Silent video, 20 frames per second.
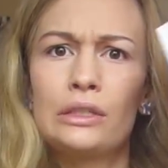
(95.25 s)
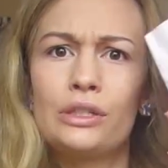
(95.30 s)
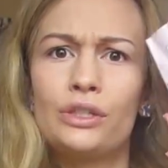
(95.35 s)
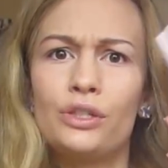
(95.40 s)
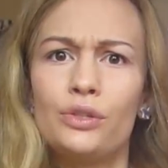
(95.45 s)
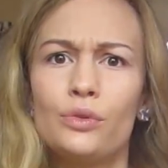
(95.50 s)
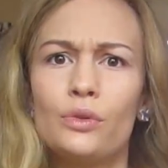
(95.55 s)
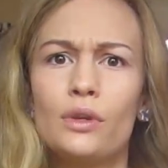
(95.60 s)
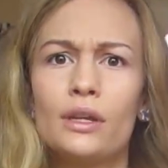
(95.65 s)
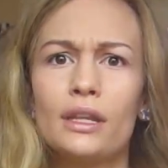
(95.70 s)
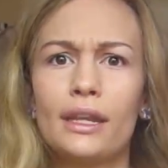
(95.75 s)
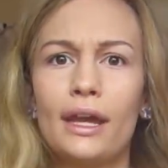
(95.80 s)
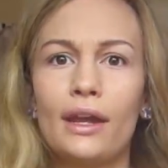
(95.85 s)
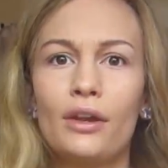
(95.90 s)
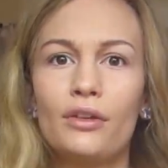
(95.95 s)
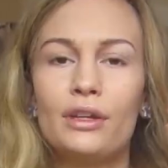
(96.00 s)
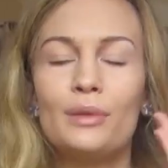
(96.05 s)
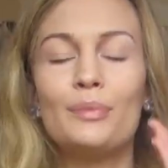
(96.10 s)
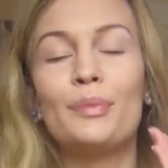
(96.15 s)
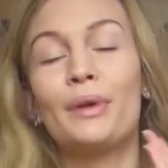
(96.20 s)
too
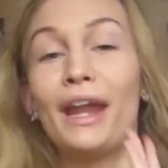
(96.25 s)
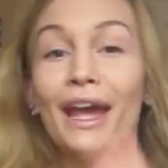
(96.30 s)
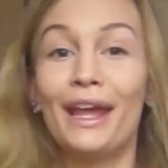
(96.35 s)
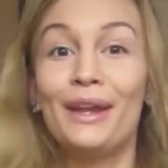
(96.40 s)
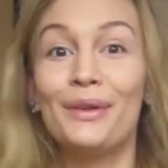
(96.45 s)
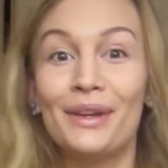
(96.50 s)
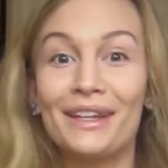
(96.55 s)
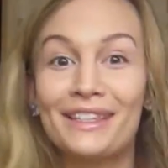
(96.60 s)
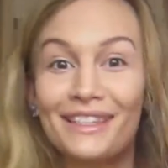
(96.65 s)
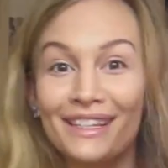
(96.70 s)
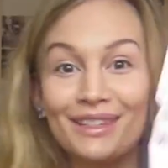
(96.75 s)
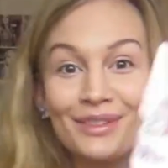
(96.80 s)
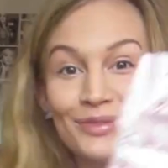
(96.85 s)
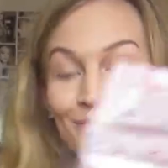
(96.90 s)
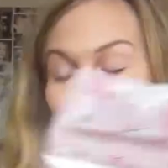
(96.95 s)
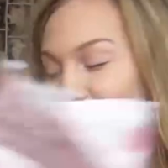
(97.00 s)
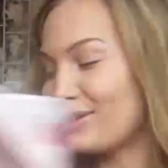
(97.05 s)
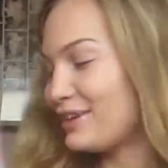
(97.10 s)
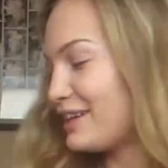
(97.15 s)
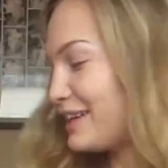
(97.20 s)
glary. But anyways, it's
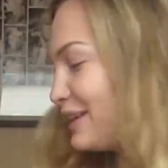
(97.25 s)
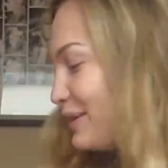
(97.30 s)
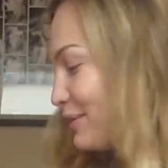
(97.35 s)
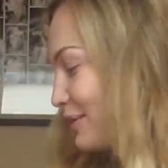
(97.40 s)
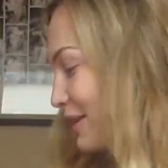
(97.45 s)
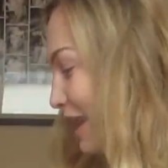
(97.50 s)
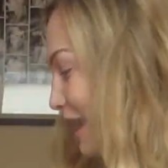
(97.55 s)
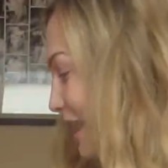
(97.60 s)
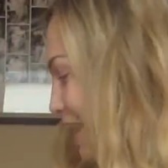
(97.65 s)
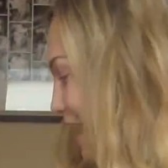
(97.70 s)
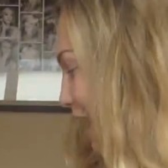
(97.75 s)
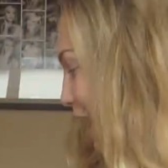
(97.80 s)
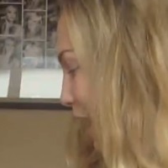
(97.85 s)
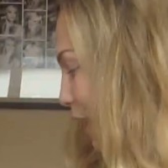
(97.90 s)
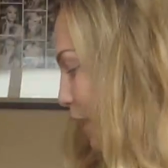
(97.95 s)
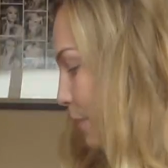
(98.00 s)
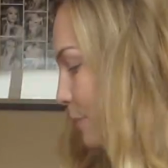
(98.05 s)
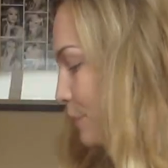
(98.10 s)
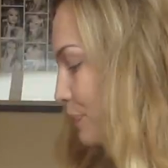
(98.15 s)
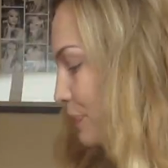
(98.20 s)
really, really cute.
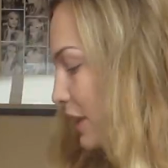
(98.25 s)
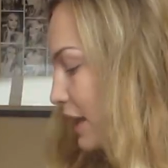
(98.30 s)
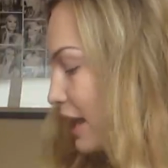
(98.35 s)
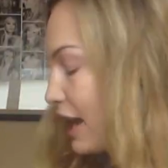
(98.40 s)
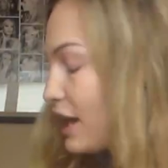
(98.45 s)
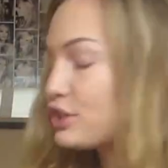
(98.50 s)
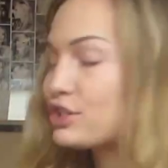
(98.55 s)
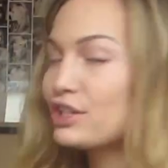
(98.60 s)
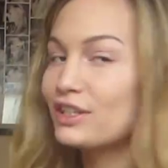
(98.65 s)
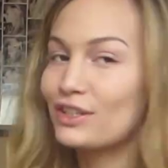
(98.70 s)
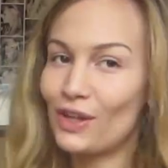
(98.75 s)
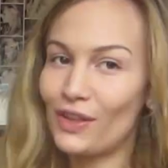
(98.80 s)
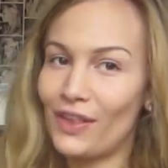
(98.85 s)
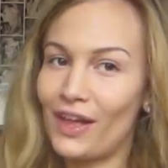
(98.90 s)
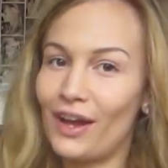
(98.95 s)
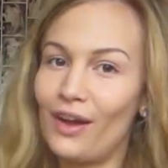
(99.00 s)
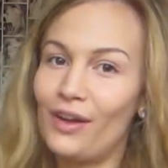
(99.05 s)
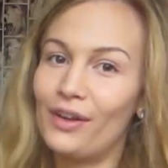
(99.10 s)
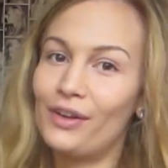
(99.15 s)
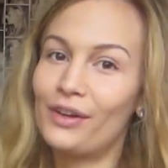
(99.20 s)
And I actually saw
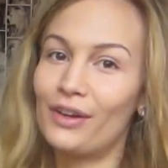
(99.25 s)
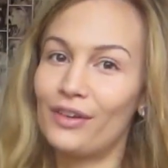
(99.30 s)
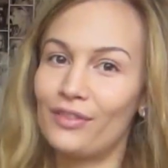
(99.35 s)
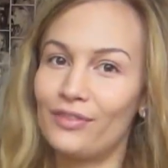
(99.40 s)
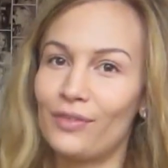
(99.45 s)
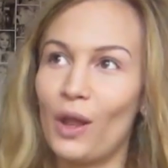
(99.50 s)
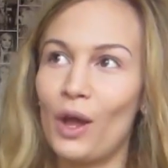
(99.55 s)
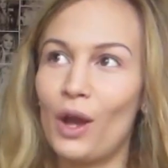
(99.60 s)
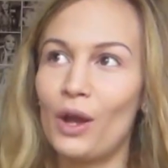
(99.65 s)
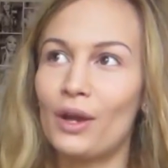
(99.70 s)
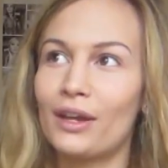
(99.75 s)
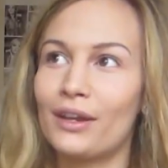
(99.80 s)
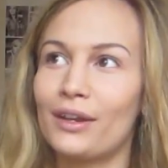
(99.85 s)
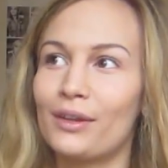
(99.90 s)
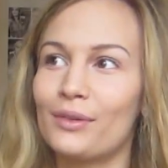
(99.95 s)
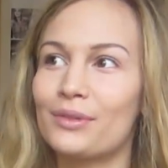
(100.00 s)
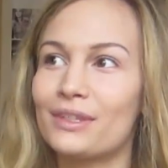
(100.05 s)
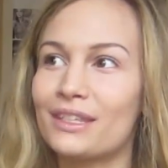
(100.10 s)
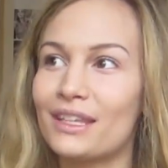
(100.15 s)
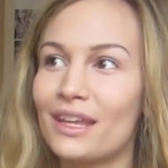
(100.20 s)
that on her vlog and
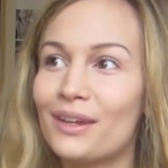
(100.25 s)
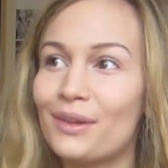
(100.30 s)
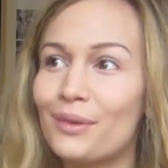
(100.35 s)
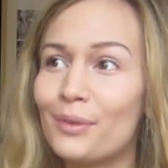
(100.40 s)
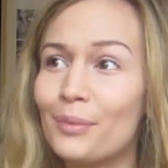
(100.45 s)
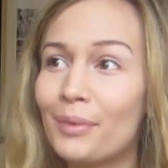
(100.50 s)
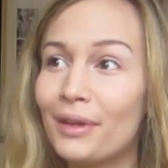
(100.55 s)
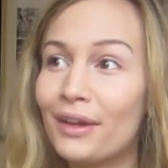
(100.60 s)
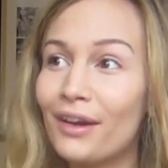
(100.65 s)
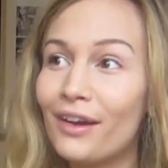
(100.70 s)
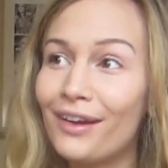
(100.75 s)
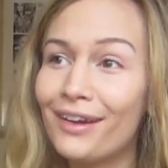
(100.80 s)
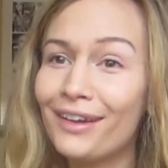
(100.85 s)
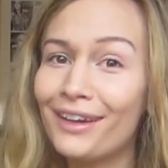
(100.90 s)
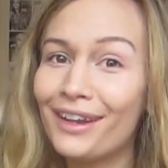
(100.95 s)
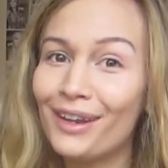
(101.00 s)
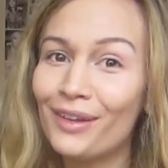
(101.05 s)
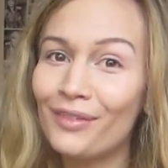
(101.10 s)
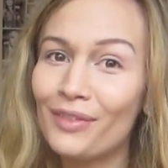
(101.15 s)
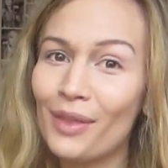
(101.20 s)
I was like, oh my
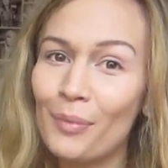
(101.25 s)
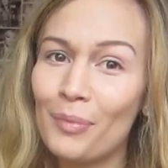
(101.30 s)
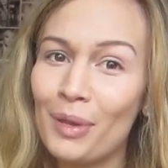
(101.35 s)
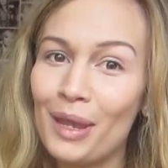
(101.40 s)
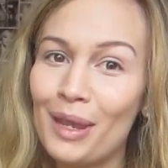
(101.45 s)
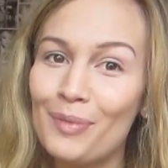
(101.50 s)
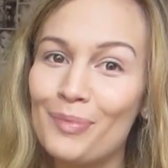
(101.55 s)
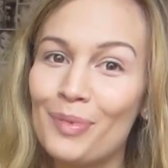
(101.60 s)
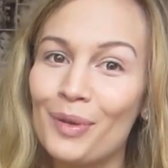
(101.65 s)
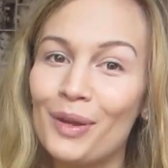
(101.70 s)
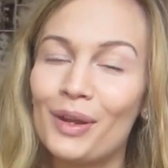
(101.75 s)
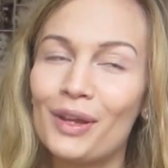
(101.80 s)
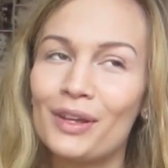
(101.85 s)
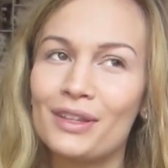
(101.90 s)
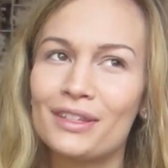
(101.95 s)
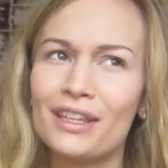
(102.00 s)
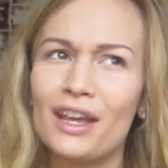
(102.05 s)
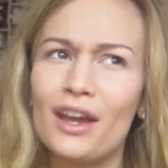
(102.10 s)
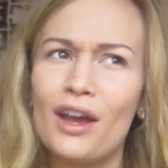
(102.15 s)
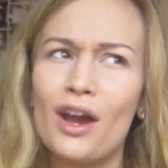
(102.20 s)
god, I love that paper,
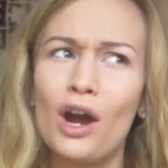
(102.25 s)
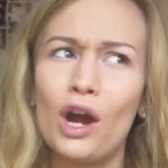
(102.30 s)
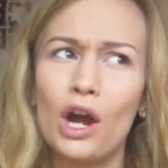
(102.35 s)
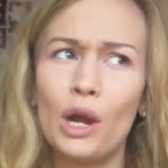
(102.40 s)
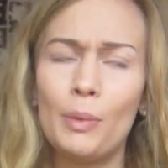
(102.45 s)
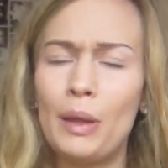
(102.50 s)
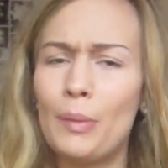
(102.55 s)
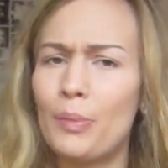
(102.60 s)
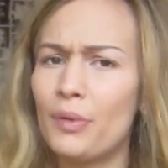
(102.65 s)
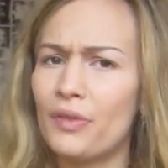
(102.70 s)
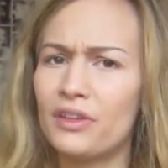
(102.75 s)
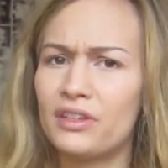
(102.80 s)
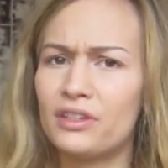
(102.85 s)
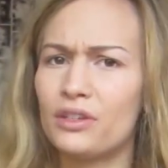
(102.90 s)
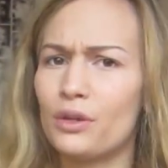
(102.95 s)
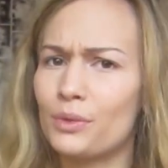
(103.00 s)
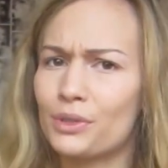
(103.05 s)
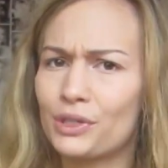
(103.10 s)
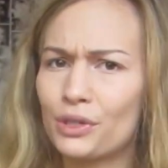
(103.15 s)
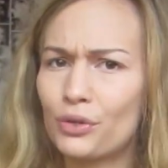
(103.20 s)
because our paper this
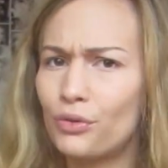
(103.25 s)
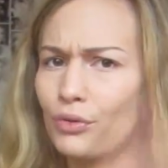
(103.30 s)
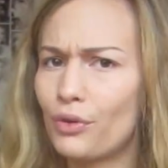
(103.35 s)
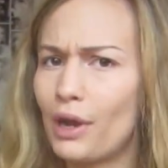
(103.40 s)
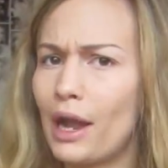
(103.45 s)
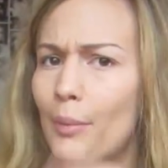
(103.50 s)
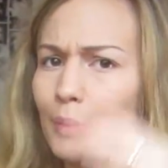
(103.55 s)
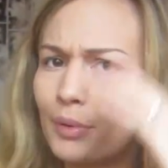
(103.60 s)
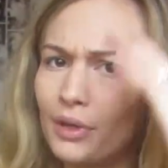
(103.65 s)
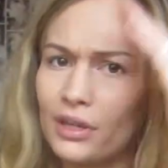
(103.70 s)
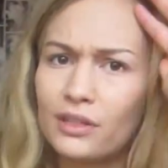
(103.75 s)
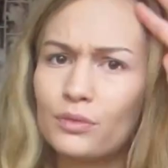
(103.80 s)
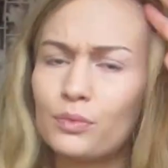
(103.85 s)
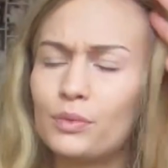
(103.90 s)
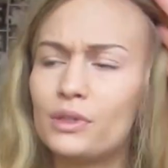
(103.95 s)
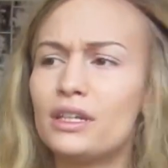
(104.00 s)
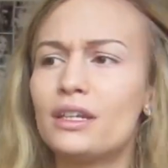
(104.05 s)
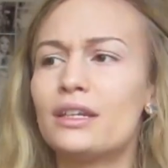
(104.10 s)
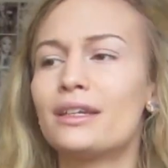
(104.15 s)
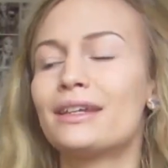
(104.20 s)
year was crap because
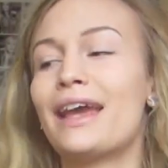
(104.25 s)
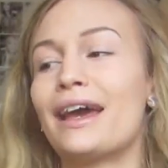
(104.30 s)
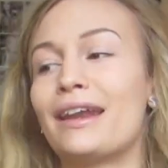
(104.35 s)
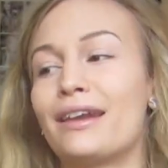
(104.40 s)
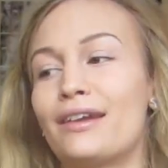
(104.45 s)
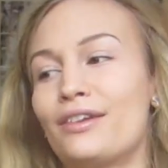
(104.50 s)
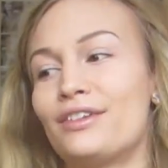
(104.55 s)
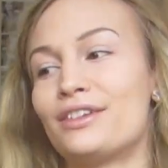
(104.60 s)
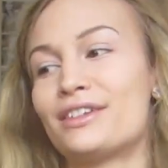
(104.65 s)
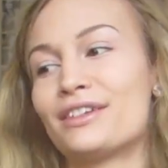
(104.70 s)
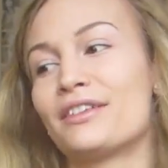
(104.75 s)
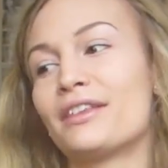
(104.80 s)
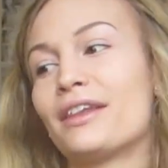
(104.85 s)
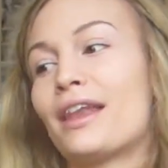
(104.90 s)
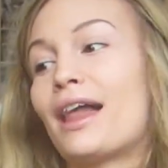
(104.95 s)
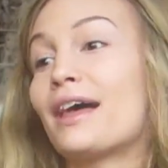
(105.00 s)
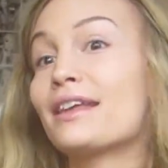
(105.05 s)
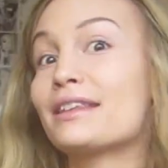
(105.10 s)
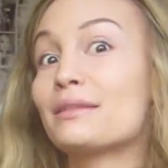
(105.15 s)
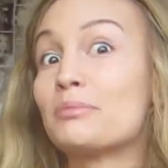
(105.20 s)
we didn't get it until the
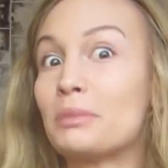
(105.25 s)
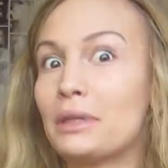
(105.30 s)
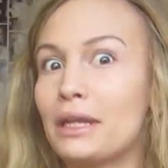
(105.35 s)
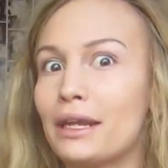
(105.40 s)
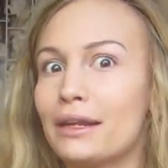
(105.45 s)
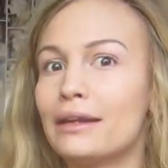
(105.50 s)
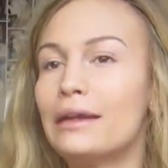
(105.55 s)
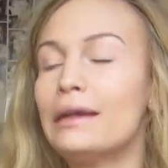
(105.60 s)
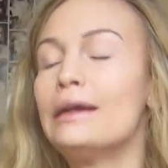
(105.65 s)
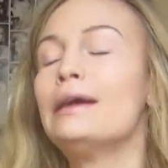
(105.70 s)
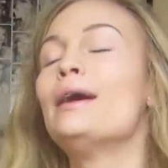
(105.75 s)
last minute.